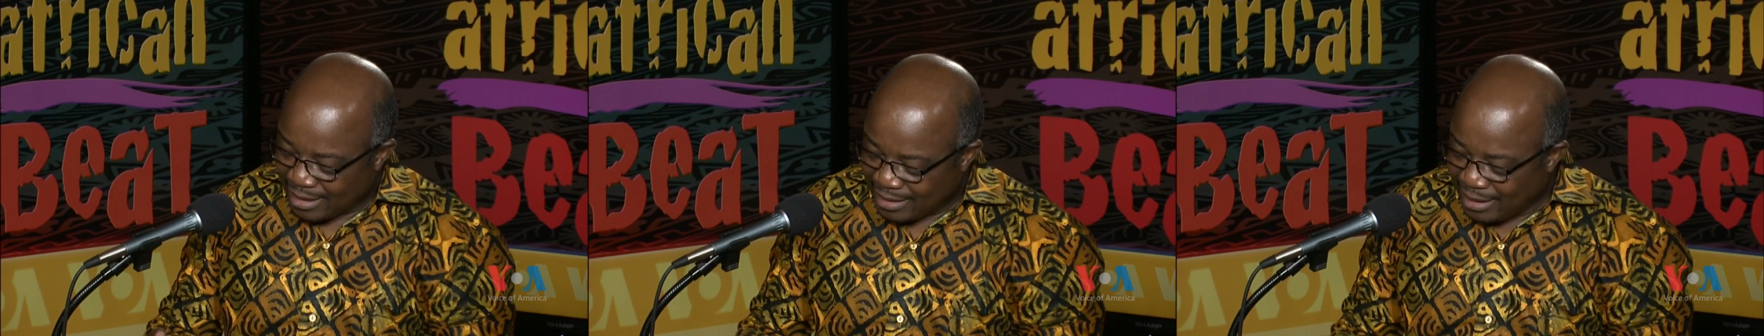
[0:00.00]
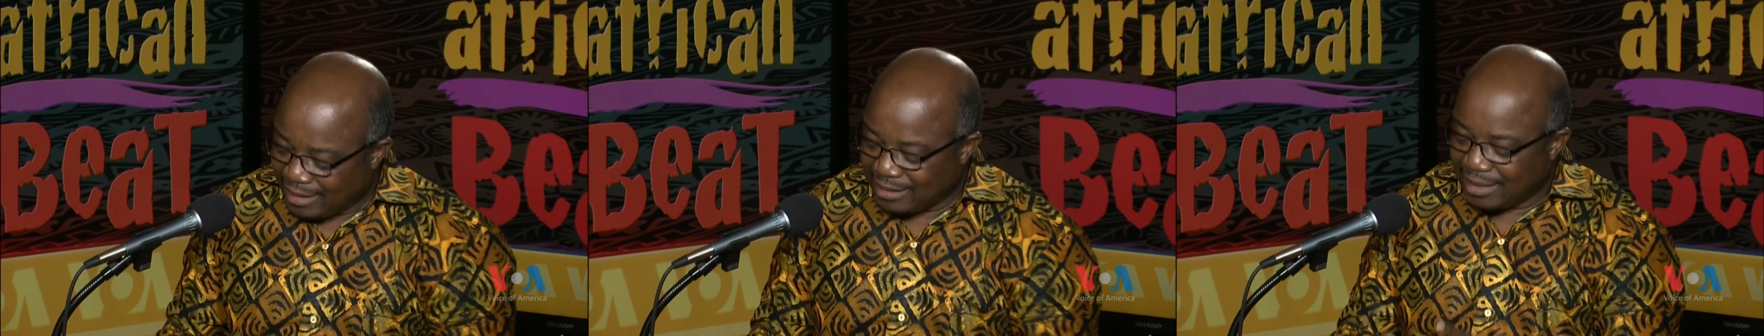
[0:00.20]

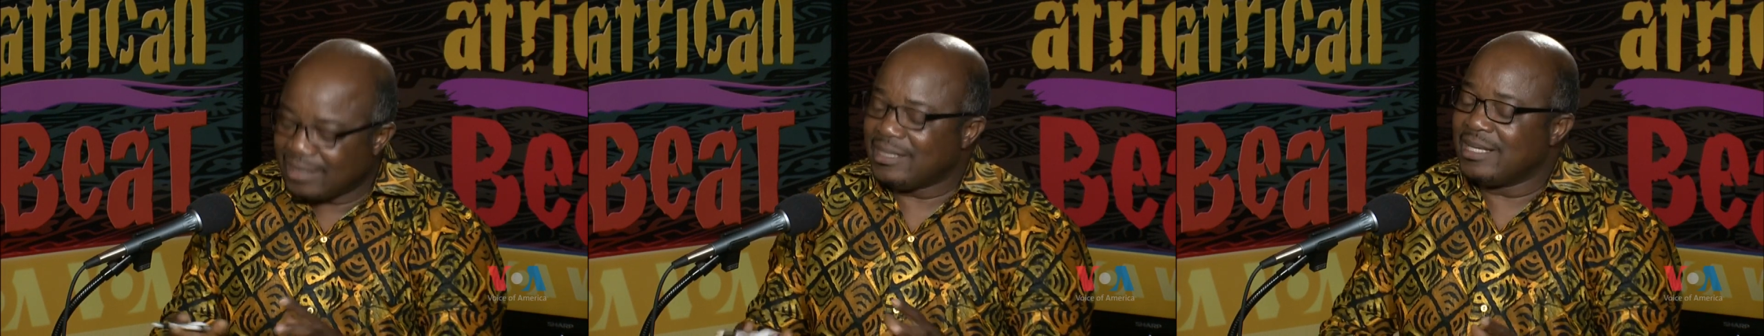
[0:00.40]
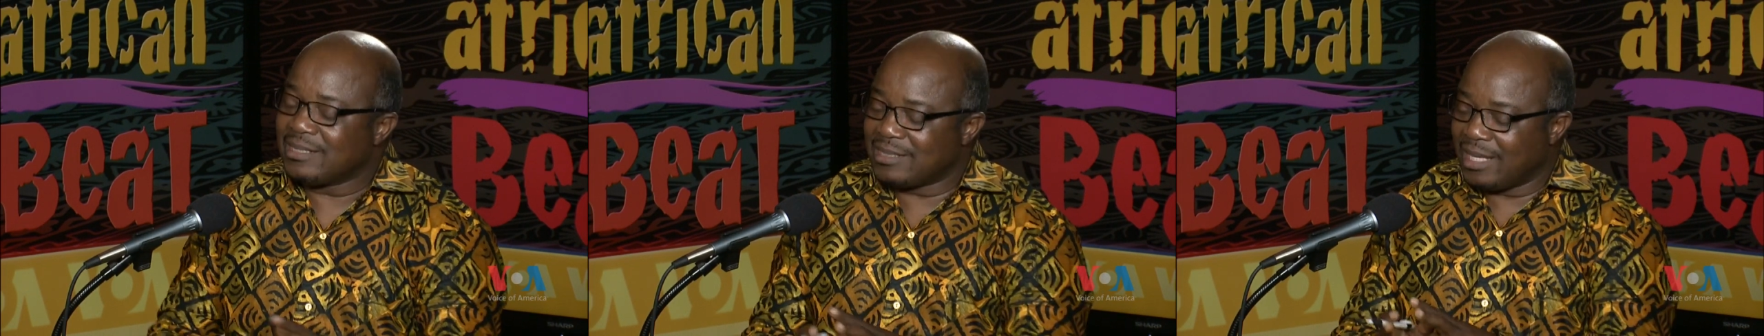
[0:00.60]

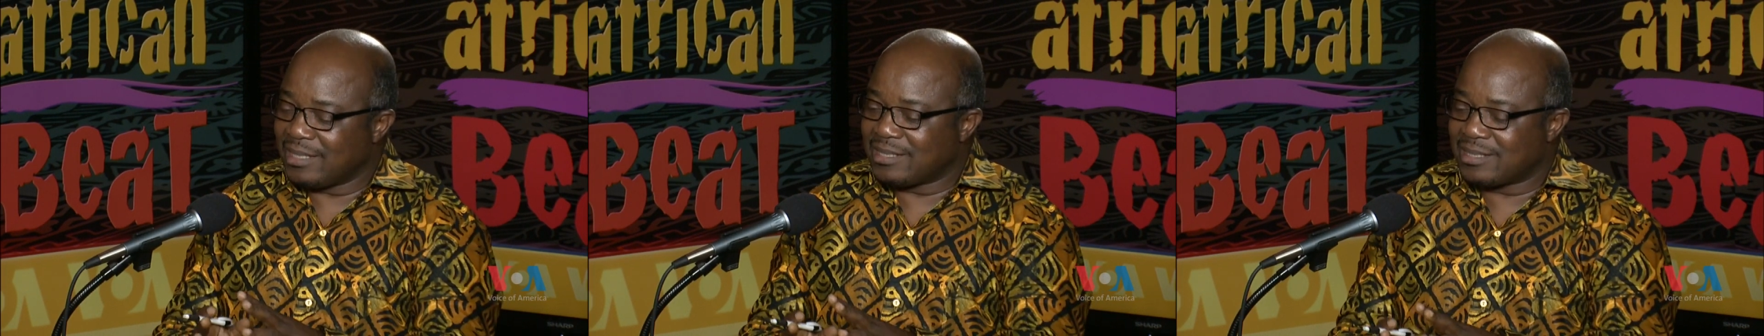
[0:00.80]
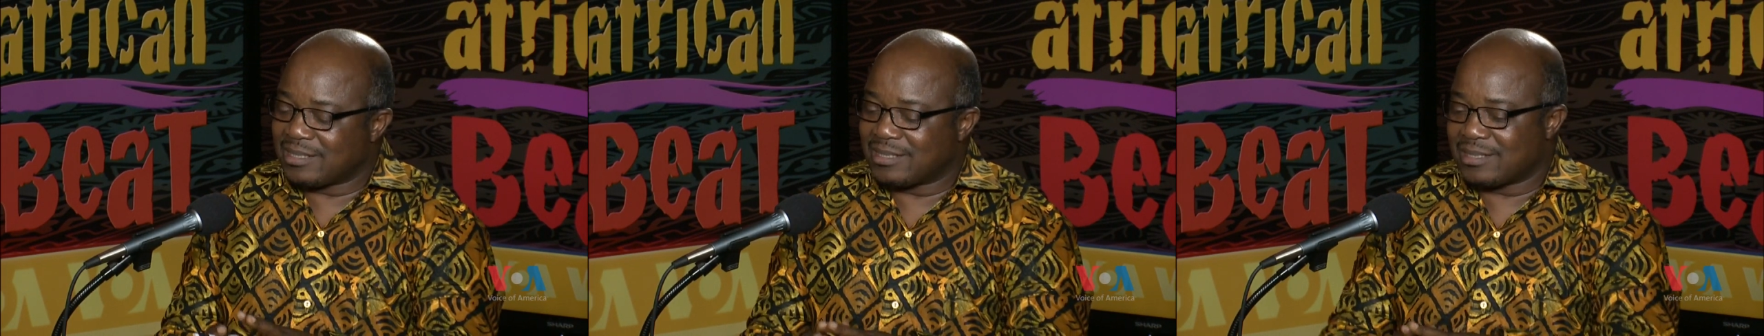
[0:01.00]

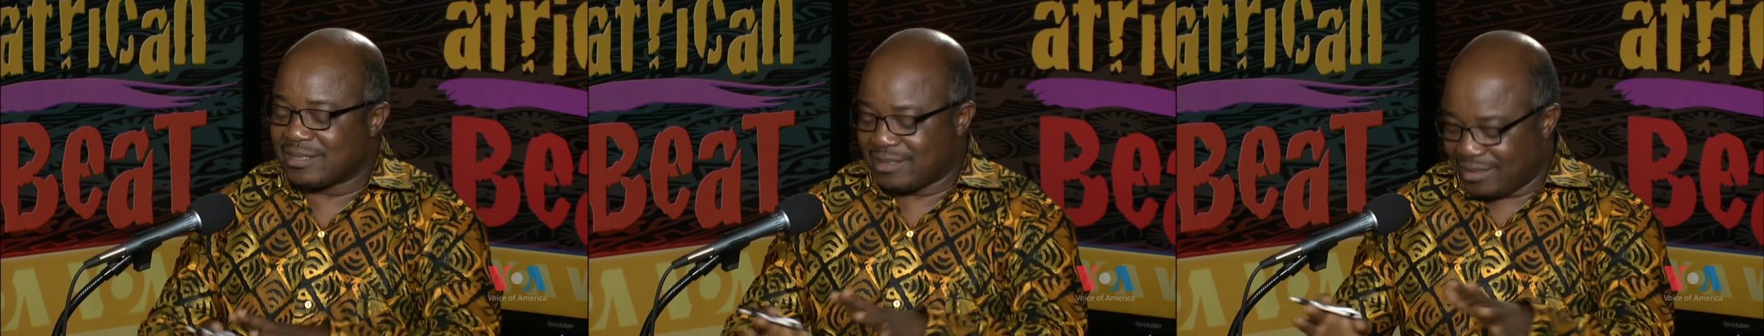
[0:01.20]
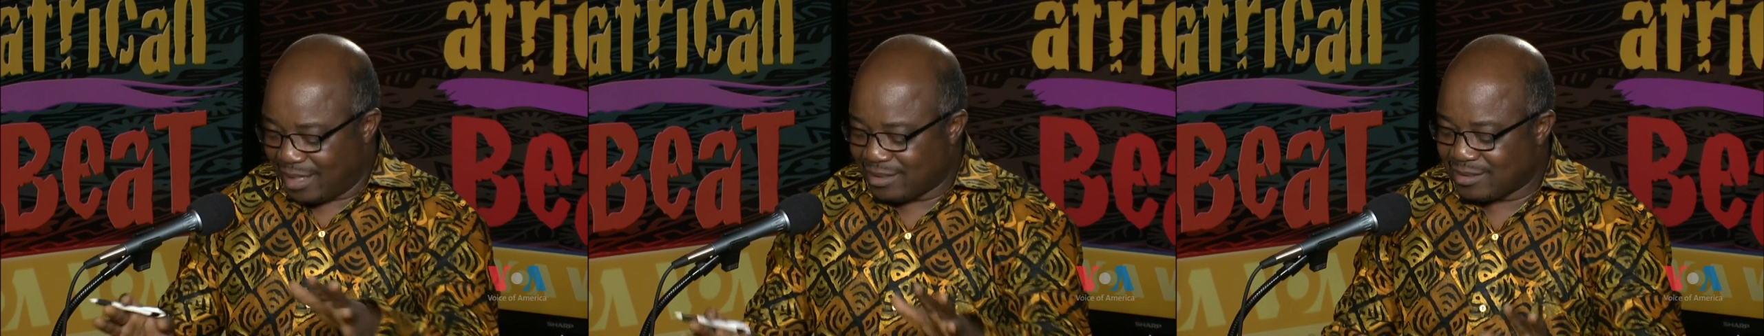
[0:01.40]
let's
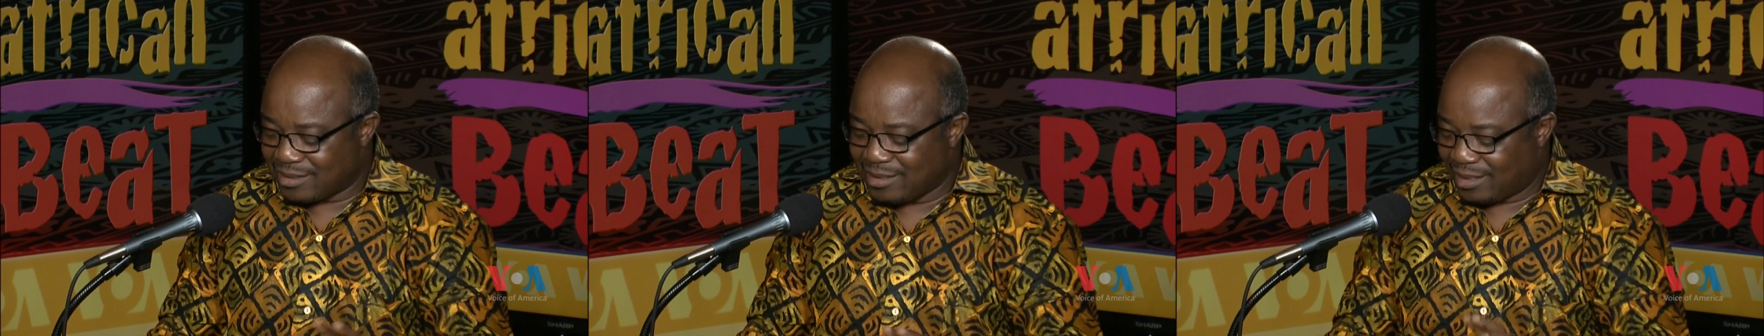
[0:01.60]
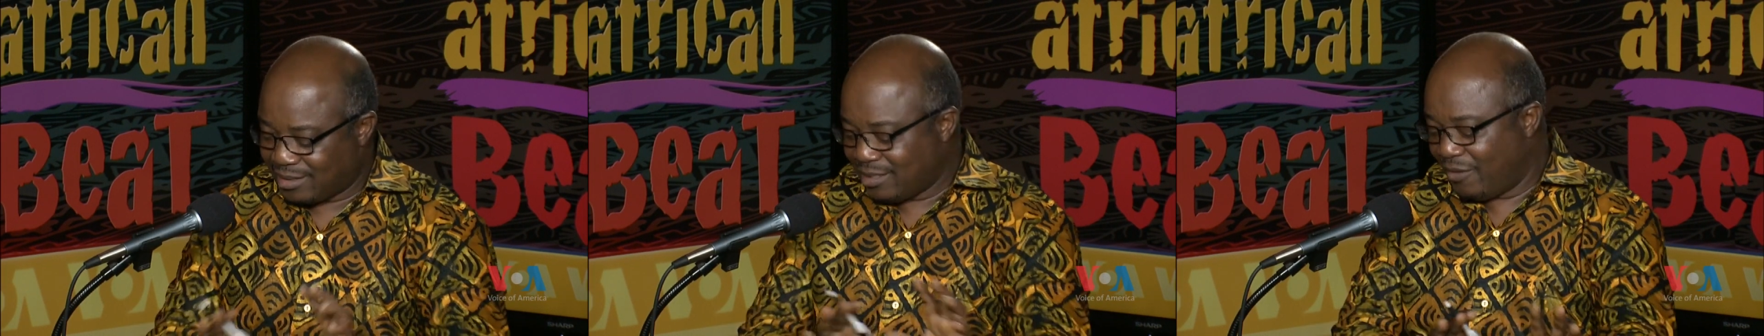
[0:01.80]

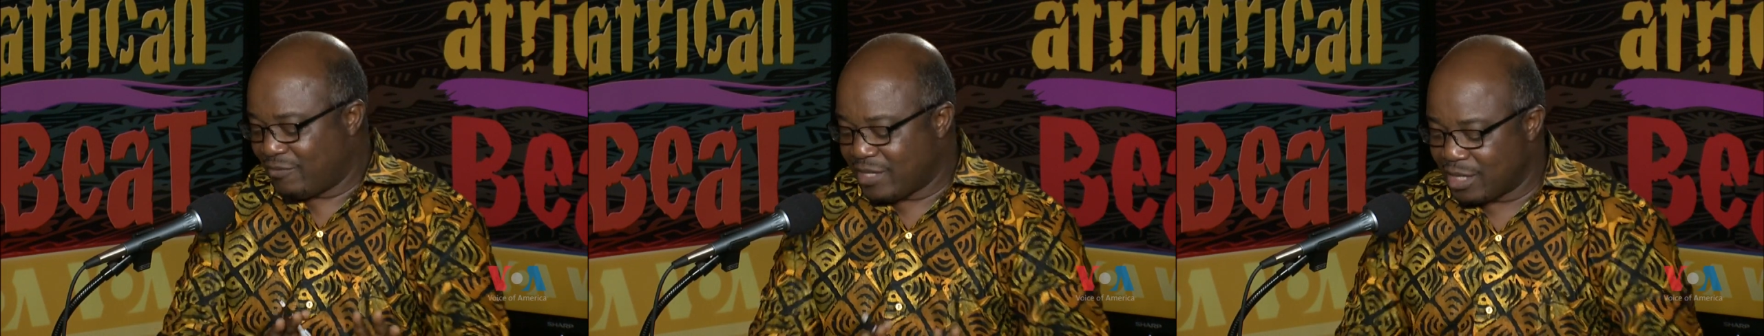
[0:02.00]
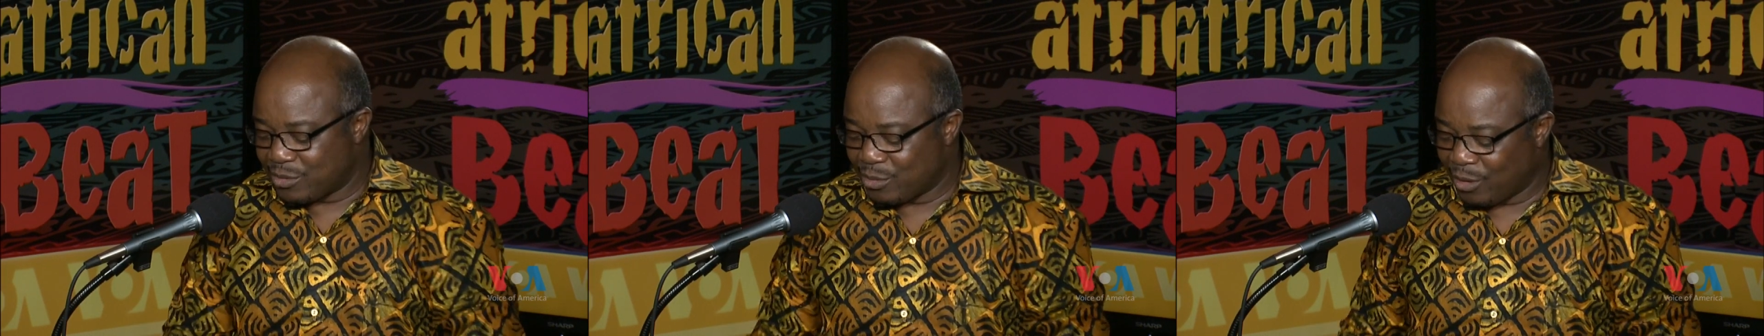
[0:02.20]
leave
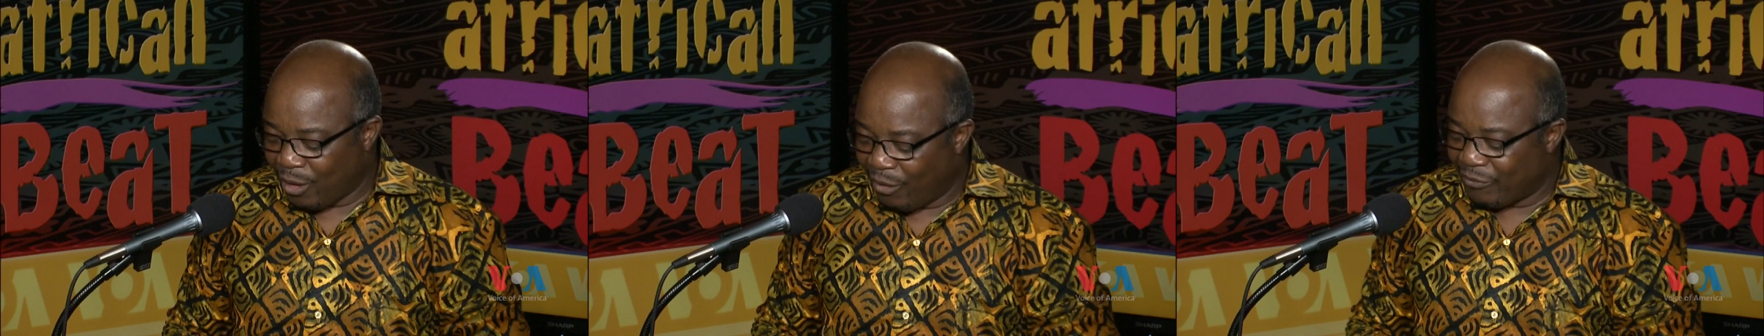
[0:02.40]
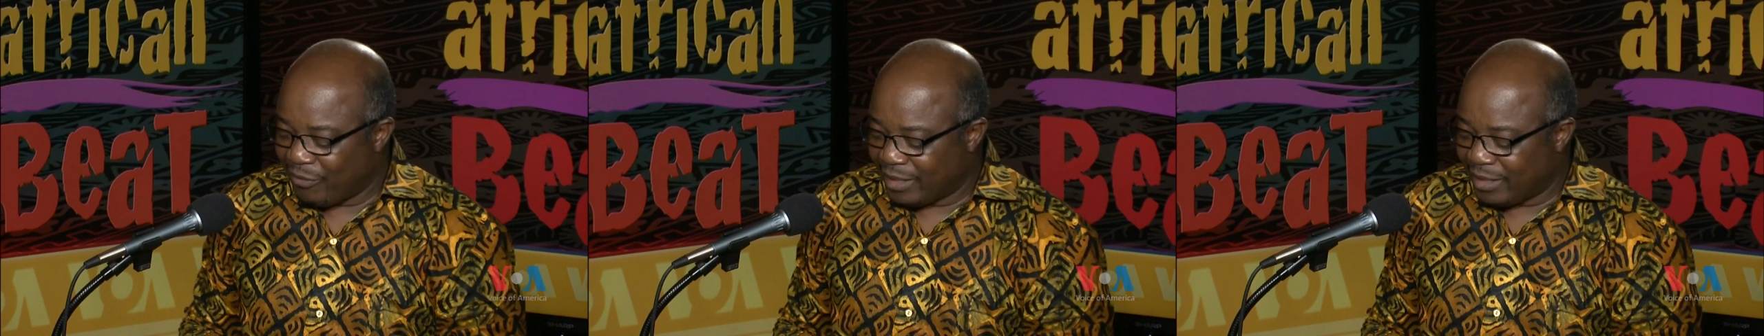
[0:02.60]
gentle love,